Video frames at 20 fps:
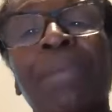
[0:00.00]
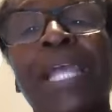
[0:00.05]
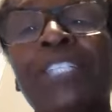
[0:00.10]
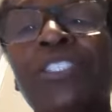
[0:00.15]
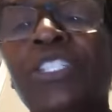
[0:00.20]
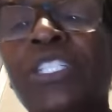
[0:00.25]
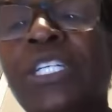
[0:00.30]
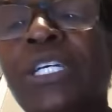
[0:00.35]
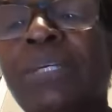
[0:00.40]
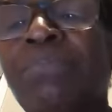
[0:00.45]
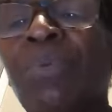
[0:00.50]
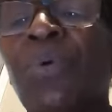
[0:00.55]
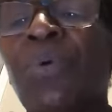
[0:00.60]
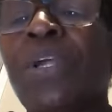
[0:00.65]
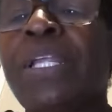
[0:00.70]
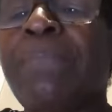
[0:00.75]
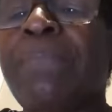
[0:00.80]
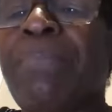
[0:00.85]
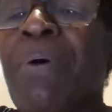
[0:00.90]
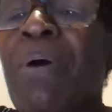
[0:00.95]
major good
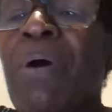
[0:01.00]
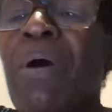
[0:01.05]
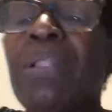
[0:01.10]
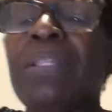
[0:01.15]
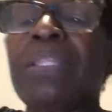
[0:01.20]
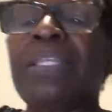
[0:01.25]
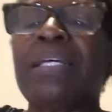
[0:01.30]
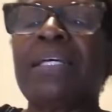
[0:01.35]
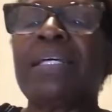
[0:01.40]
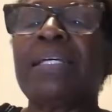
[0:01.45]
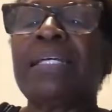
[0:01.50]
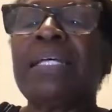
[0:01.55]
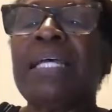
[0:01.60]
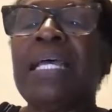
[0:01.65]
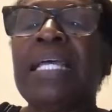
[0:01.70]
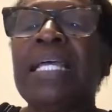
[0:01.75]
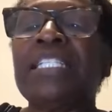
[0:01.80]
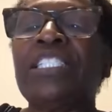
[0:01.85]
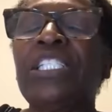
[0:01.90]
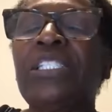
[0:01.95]
morning paula
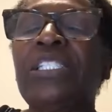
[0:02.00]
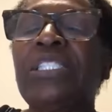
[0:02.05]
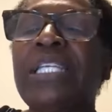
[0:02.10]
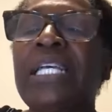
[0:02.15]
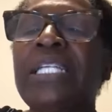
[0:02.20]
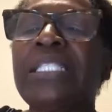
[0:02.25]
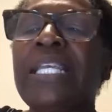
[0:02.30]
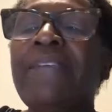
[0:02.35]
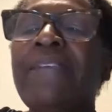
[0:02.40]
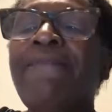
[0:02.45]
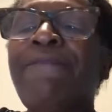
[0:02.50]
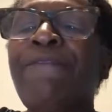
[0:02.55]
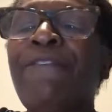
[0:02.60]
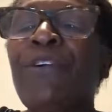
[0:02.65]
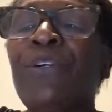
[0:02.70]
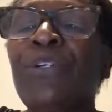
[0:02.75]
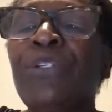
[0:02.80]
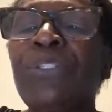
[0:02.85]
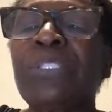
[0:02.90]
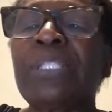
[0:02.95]
she says in
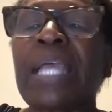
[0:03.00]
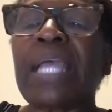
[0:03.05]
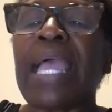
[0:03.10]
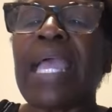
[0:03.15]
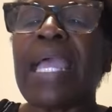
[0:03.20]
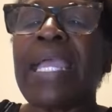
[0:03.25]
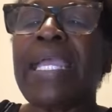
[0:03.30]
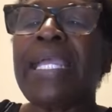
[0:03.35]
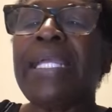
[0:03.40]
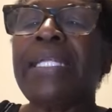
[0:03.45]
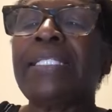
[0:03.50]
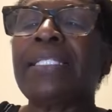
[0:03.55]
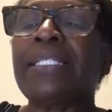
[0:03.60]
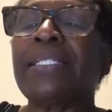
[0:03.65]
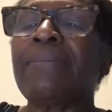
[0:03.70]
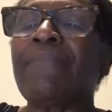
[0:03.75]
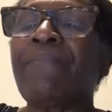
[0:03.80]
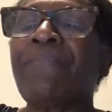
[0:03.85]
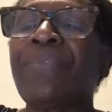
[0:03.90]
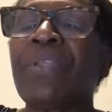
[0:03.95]
verse 8
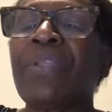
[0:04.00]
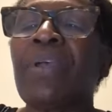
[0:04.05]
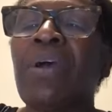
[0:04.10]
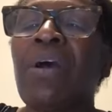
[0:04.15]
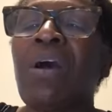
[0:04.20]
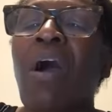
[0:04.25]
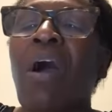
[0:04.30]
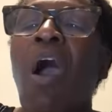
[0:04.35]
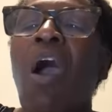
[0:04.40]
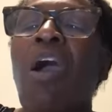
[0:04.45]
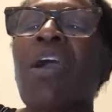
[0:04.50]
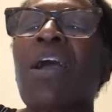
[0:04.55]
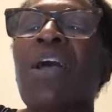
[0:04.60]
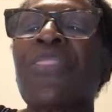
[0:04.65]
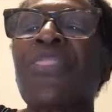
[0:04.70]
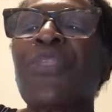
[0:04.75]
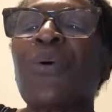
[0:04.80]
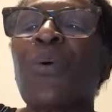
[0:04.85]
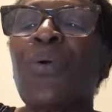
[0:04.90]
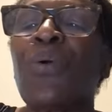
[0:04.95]
our
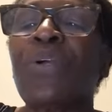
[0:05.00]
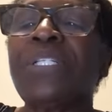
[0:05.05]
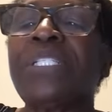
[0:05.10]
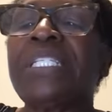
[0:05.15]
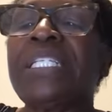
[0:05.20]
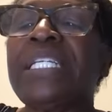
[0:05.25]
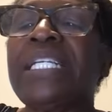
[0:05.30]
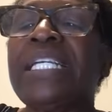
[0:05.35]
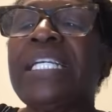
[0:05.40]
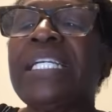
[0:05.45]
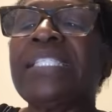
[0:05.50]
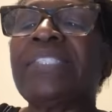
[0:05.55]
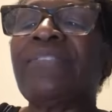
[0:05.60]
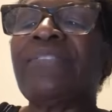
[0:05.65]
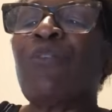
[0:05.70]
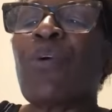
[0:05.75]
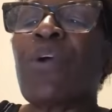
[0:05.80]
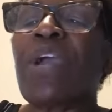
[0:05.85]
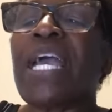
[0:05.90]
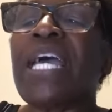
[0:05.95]
authority is
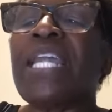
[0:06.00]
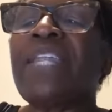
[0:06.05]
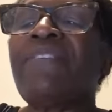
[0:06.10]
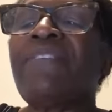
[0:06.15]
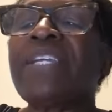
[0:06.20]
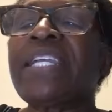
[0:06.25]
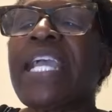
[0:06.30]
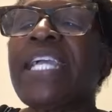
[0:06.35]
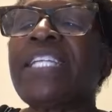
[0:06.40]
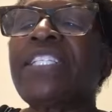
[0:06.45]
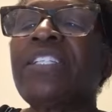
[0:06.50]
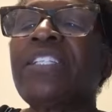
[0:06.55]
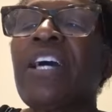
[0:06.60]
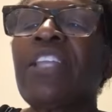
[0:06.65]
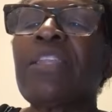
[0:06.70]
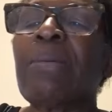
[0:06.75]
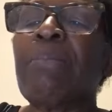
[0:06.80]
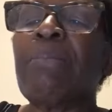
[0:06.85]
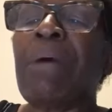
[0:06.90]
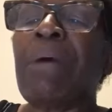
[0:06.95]
for edification
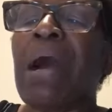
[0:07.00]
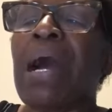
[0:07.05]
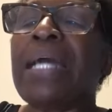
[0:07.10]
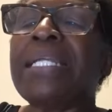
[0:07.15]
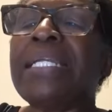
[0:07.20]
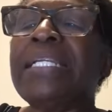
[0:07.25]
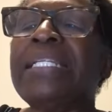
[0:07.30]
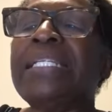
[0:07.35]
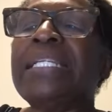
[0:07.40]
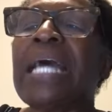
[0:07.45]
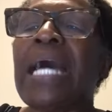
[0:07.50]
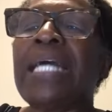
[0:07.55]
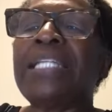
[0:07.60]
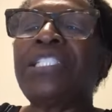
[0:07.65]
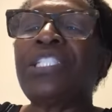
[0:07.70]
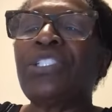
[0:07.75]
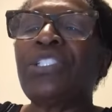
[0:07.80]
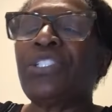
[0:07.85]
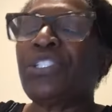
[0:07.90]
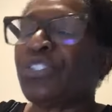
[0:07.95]
of the body,
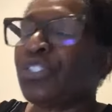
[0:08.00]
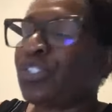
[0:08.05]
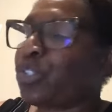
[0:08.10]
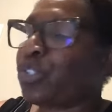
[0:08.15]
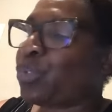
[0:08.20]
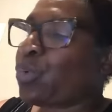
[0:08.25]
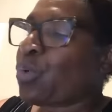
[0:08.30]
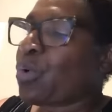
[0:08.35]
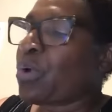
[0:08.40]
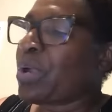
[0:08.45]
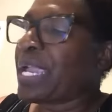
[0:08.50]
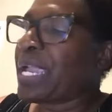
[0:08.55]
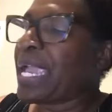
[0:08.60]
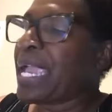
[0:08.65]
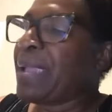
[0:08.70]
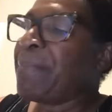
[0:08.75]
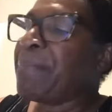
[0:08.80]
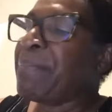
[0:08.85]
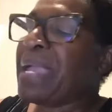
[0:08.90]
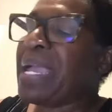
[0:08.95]
not to destroy.
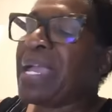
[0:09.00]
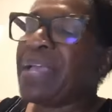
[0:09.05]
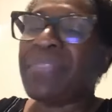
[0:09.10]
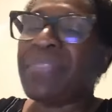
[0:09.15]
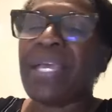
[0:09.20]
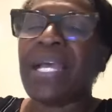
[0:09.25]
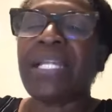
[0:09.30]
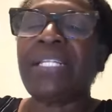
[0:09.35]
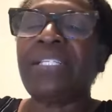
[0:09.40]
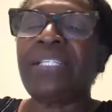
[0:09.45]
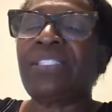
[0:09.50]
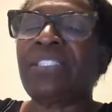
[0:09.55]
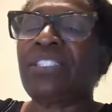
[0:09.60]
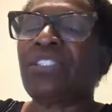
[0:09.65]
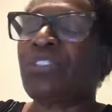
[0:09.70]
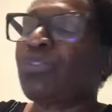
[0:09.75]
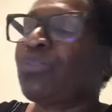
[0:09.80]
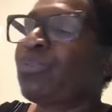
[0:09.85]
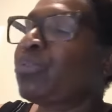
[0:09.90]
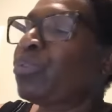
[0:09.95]
Amen. That is
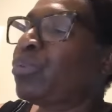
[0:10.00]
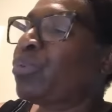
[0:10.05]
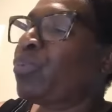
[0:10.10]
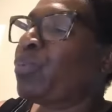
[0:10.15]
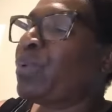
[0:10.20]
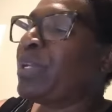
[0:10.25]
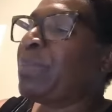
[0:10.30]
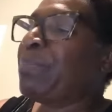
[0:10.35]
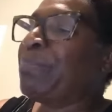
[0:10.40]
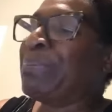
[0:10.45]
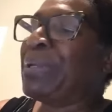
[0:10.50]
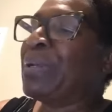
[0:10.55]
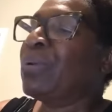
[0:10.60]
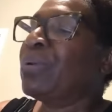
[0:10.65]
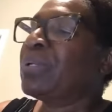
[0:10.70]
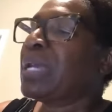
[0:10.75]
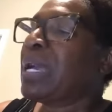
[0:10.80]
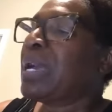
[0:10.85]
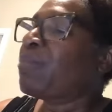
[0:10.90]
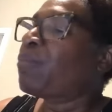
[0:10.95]
true. We
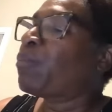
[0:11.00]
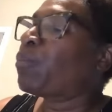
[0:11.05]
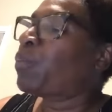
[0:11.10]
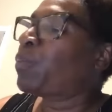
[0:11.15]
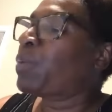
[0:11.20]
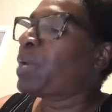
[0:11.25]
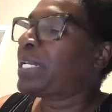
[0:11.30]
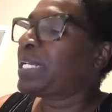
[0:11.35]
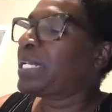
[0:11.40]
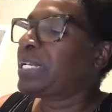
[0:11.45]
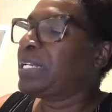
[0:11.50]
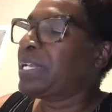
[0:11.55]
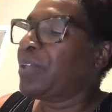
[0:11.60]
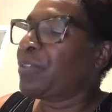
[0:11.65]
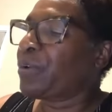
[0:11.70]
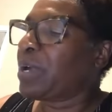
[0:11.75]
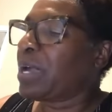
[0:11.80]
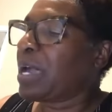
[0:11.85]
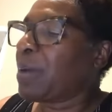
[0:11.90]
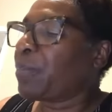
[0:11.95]
build one
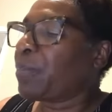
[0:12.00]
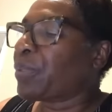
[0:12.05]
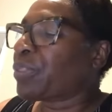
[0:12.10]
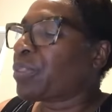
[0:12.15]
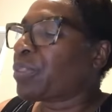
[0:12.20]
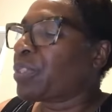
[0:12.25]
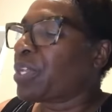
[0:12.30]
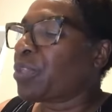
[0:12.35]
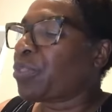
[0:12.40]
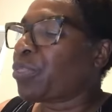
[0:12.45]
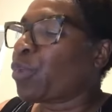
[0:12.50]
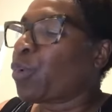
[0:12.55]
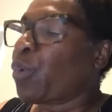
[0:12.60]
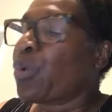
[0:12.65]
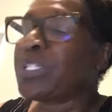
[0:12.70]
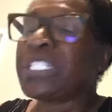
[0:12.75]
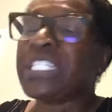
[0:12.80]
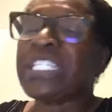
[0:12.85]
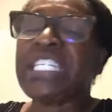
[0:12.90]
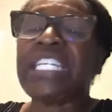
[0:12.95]
another up with the
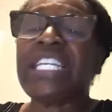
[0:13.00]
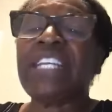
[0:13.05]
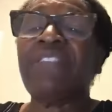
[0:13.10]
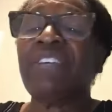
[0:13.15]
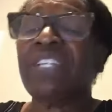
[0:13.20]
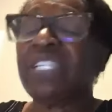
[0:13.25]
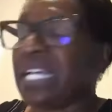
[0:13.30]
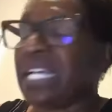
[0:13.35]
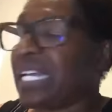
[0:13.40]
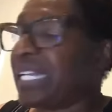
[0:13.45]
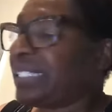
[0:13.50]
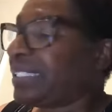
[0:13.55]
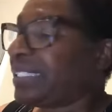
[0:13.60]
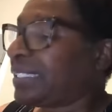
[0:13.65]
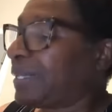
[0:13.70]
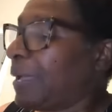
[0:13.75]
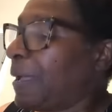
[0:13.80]
authority given us,